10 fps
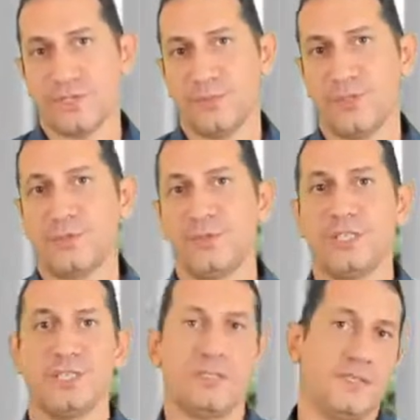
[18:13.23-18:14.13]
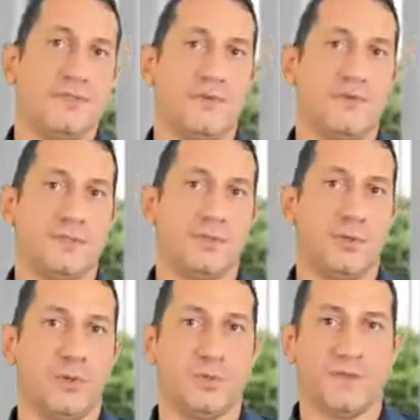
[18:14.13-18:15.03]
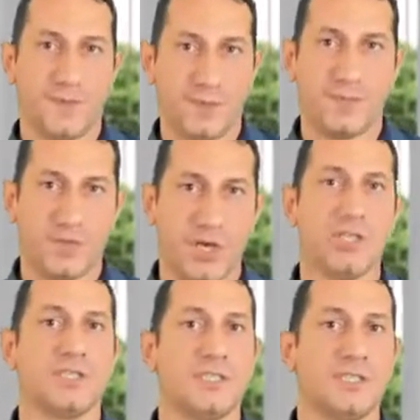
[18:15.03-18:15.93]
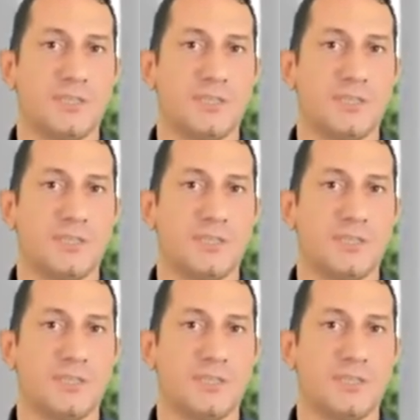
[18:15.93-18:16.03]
between different groups of epidemiologists,